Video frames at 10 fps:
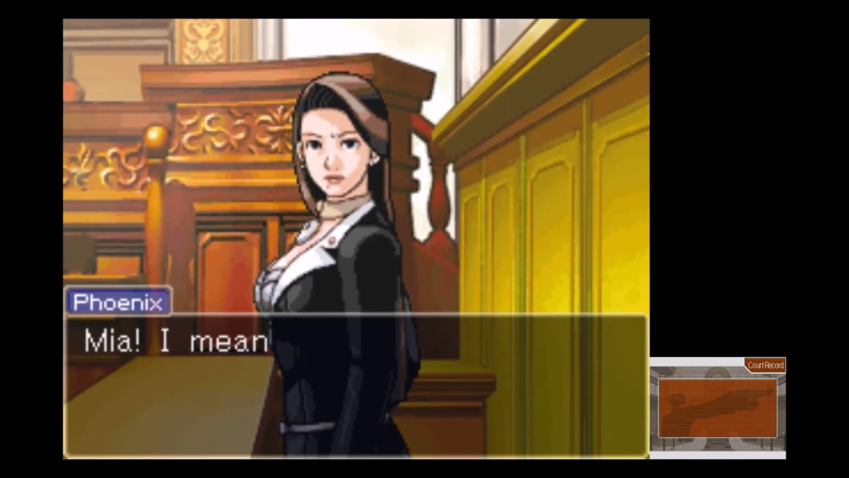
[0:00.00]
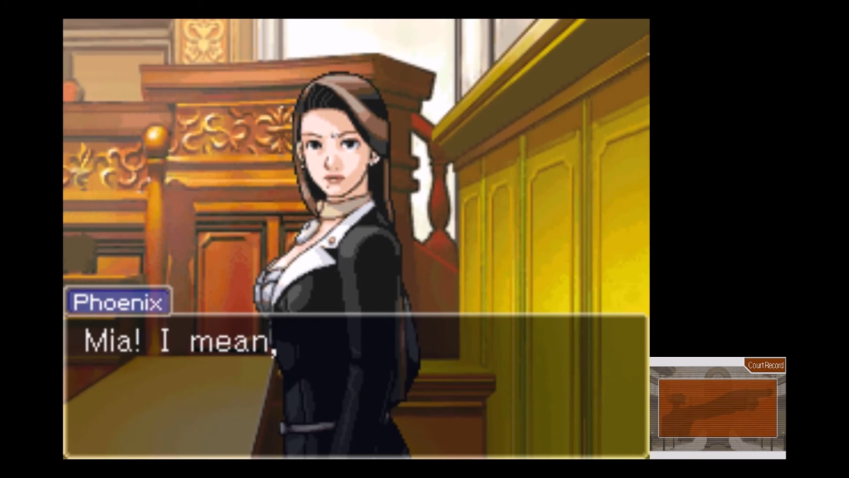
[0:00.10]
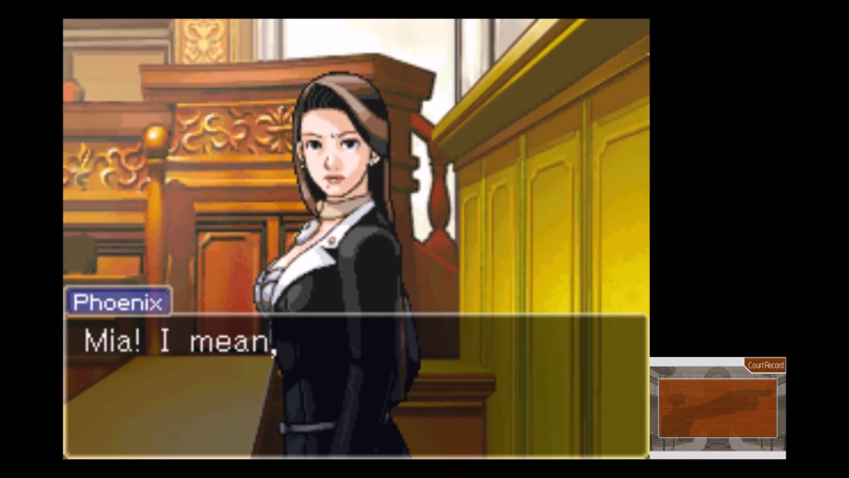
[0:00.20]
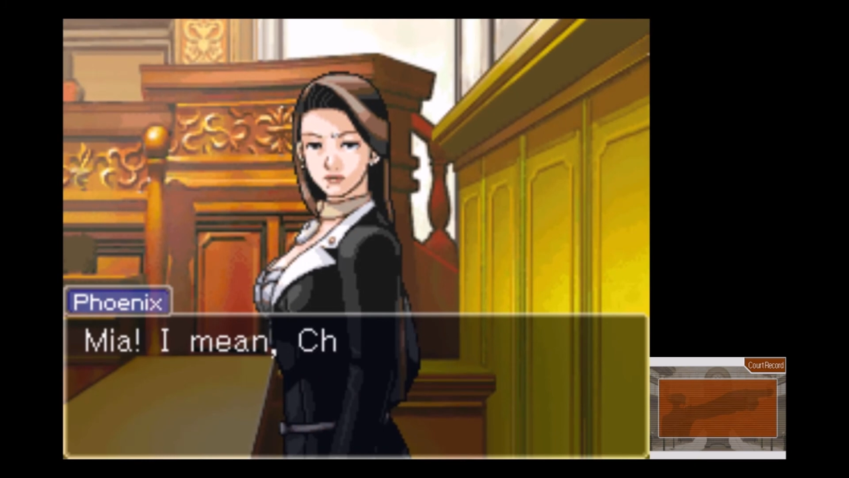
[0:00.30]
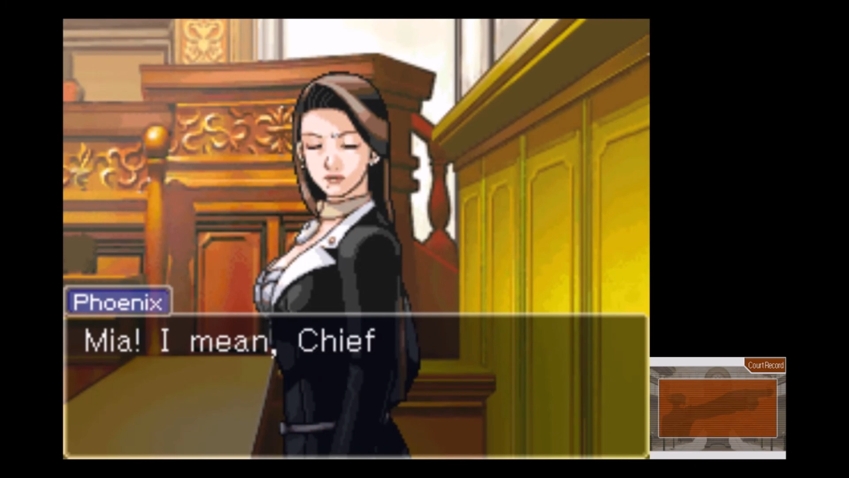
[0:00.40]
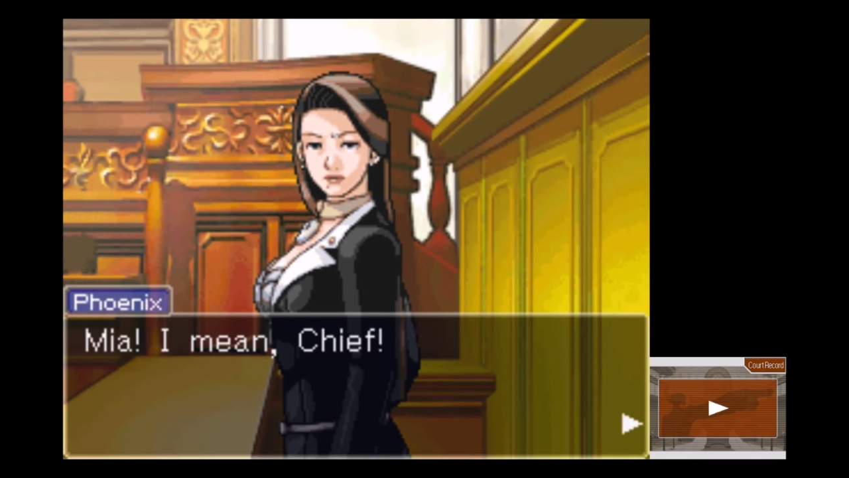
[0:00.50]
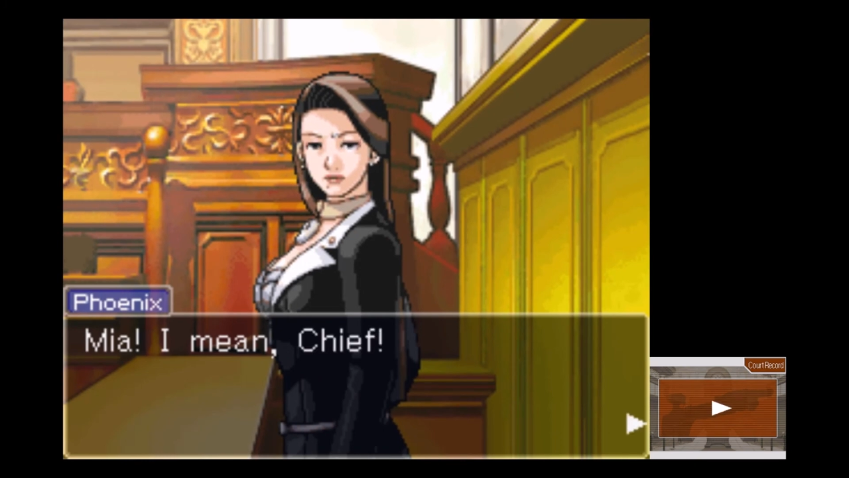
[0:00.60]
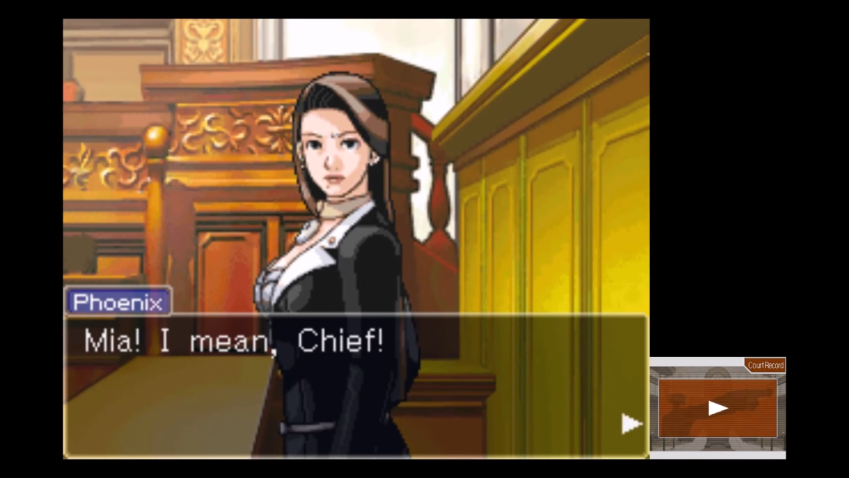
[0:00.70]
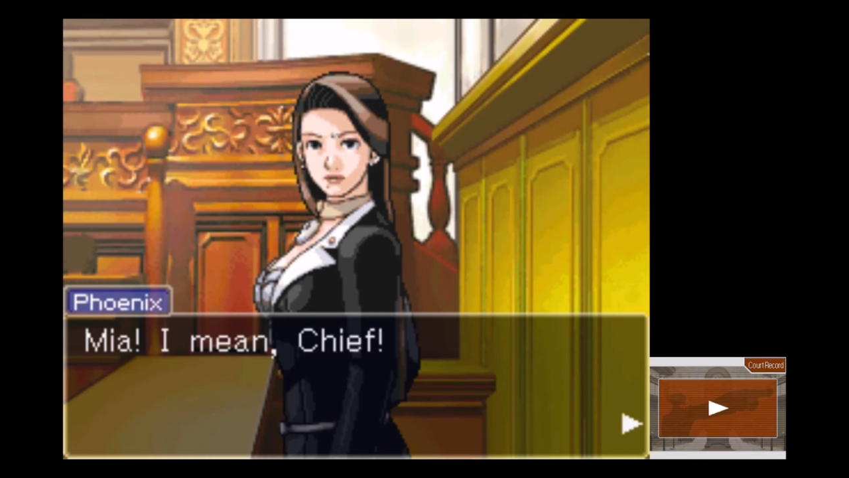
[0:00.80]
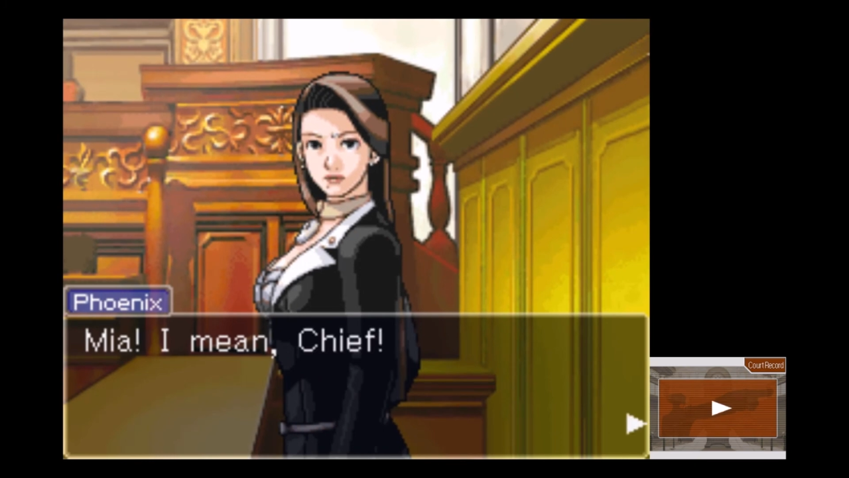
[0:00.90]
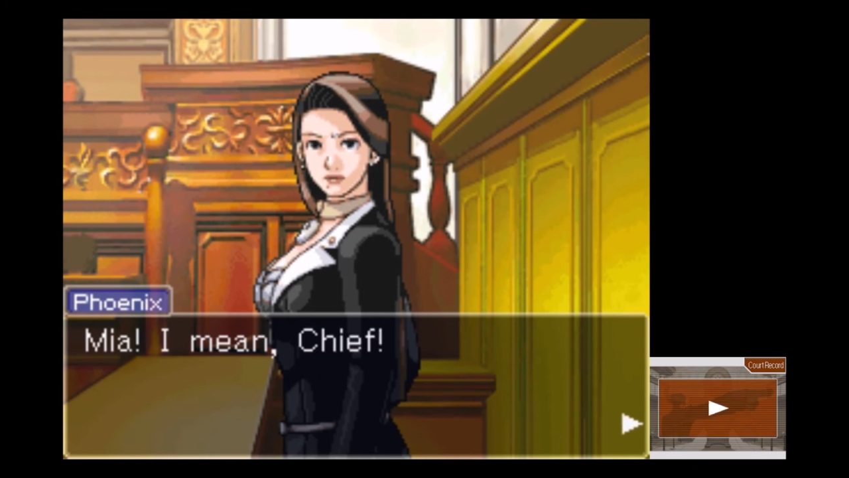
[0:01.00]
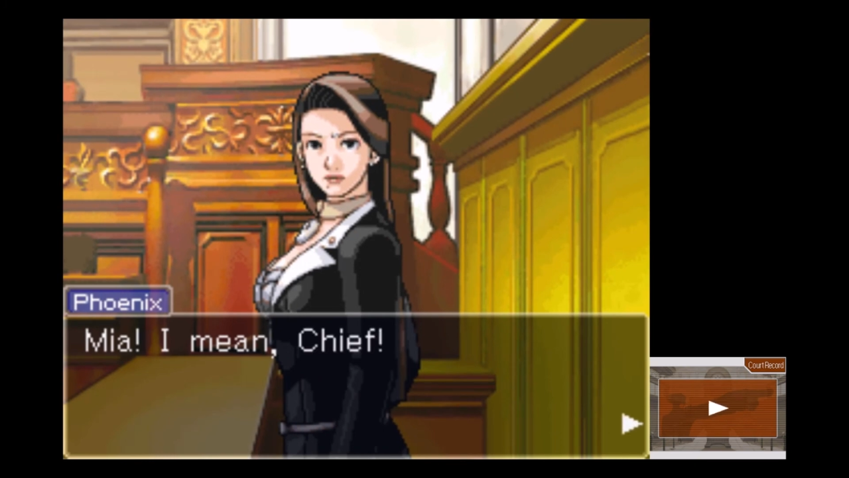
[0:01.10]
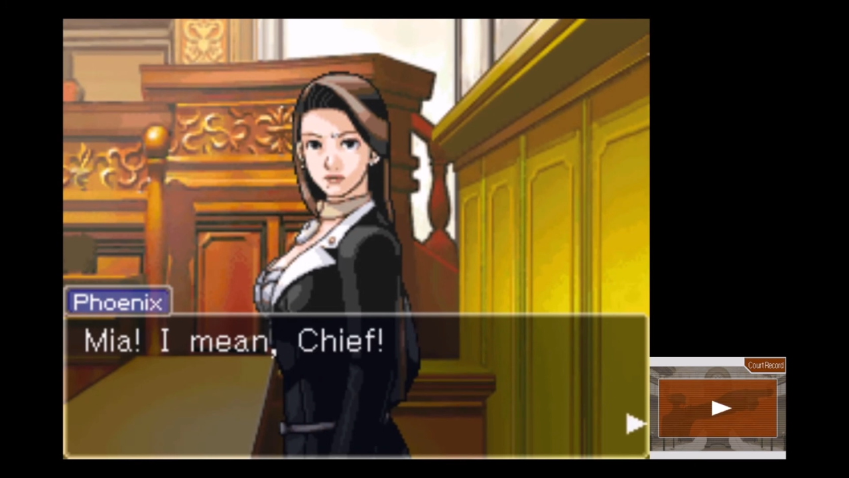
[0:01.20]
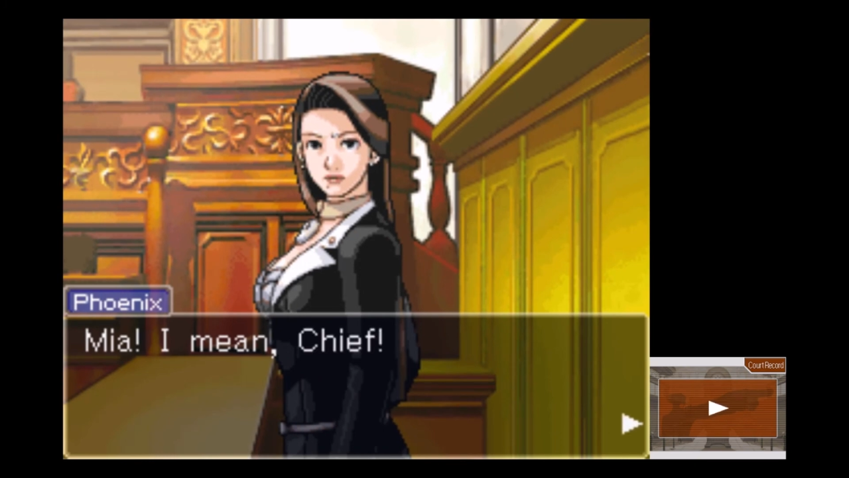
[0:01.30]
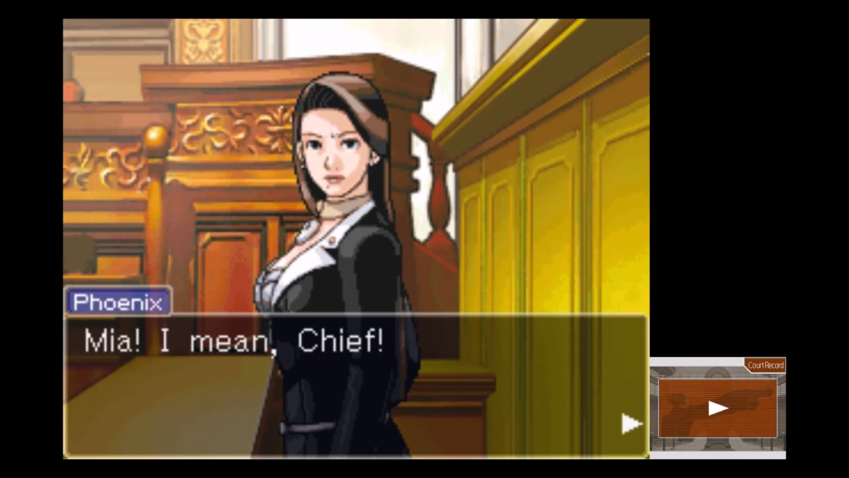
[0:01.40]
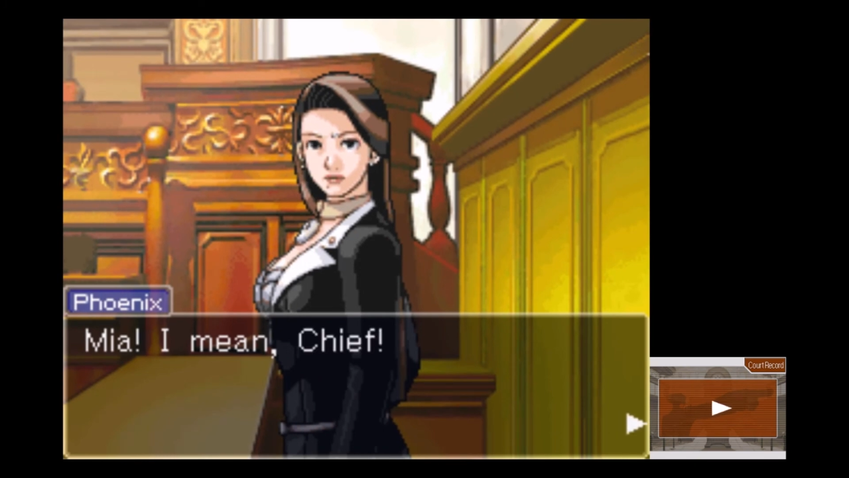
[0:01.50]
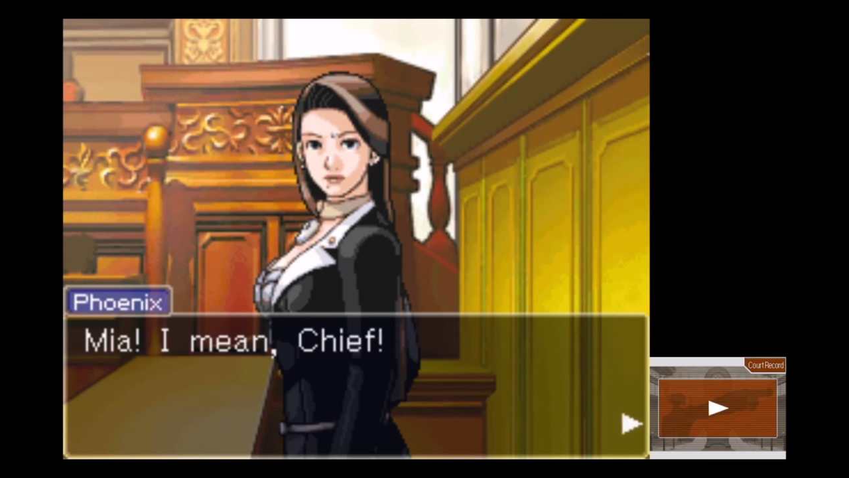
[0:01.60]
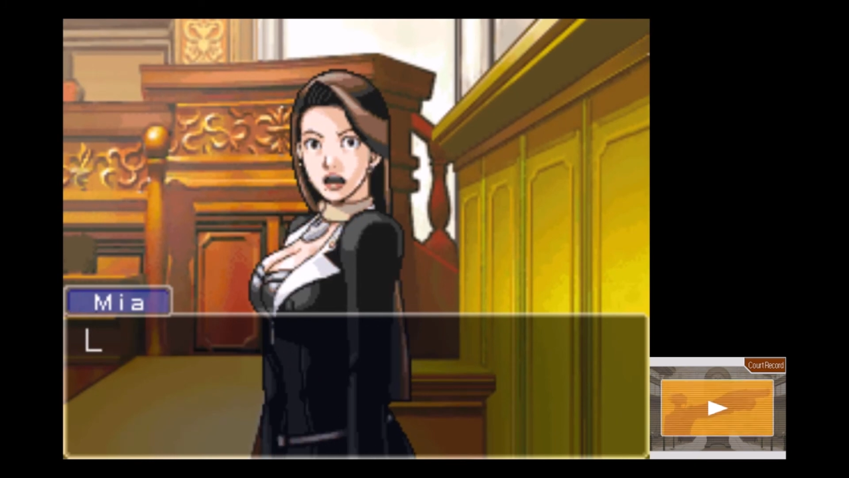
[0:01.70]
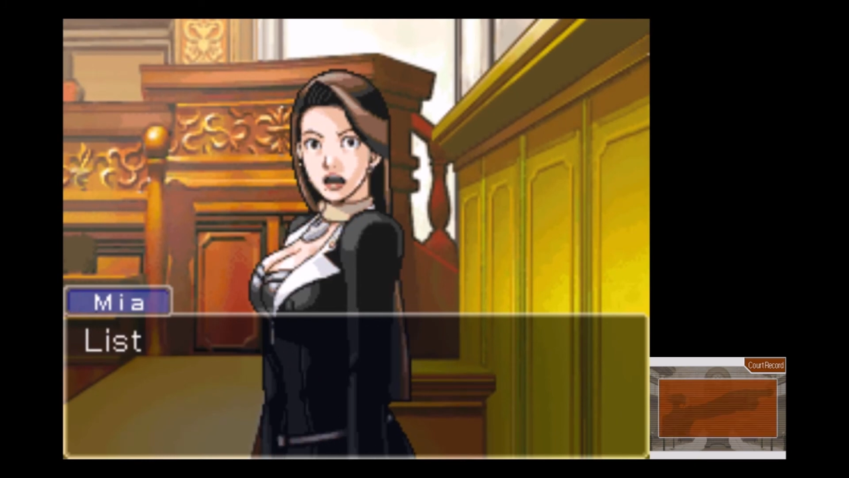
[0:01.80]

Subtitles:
Mia? I mean, Chief?